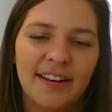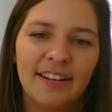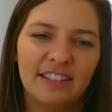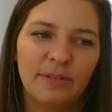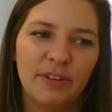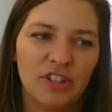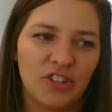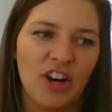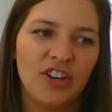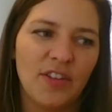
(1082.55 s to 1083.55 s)
And so we just
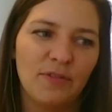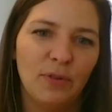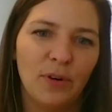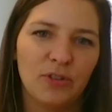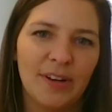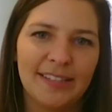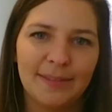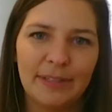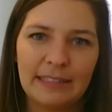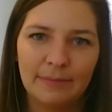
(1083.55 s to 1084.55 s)
changed out the floor joists
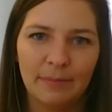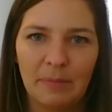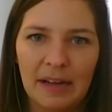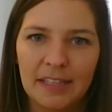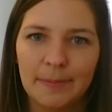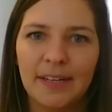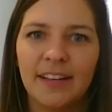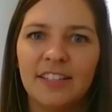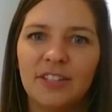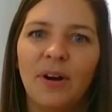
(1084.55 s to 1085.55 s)
because my husband
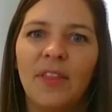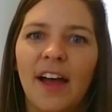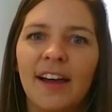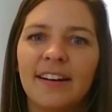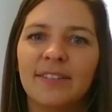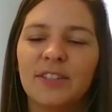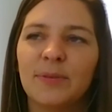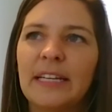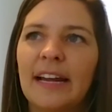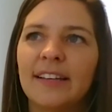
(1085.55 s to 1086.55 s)
can do all that, and it's
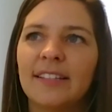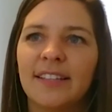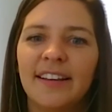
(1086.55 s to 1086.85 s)
really nice.